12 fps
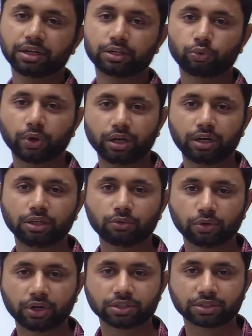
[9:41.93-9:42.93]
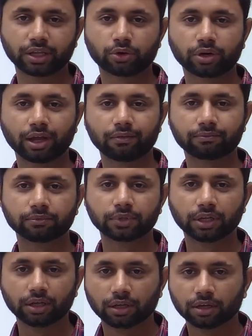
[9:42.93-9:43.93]
20 units they could have
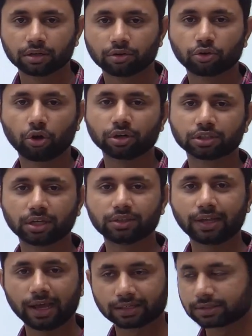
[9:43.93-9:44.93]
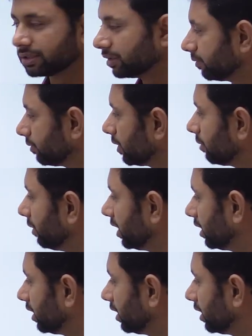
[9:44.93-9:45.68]
got the tax, but